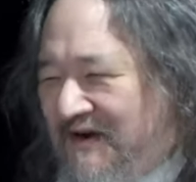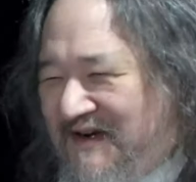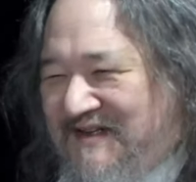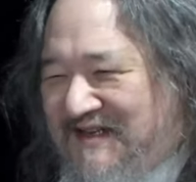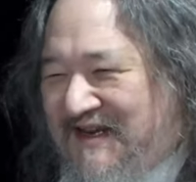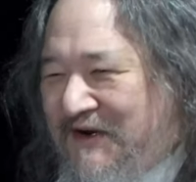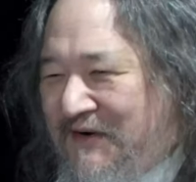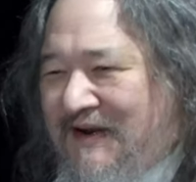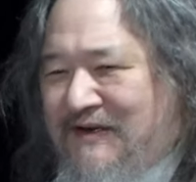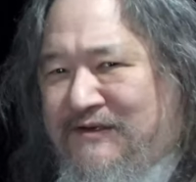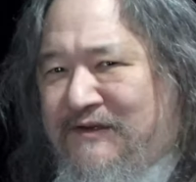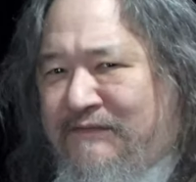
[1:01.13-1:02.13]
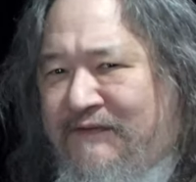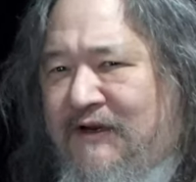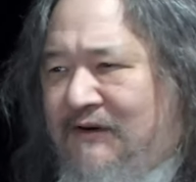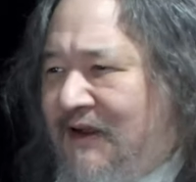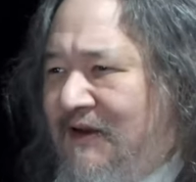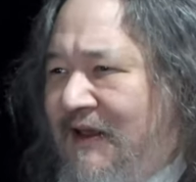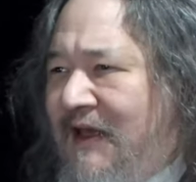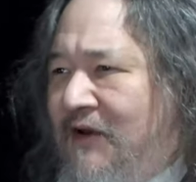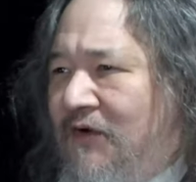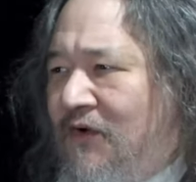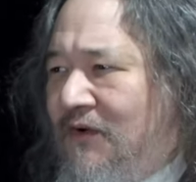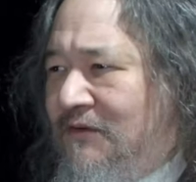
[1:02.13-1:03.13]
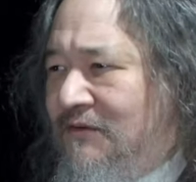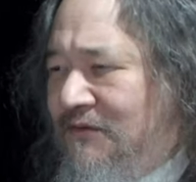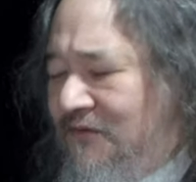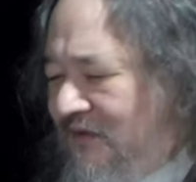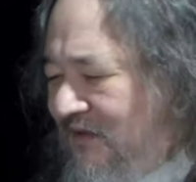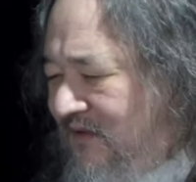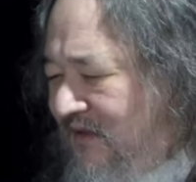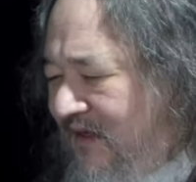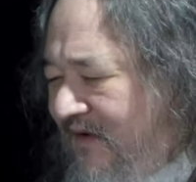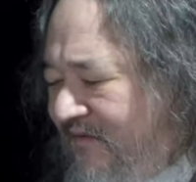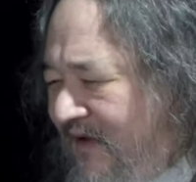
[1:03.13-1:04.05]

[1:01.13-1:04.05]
as I gradually figure out how to all do this stuff.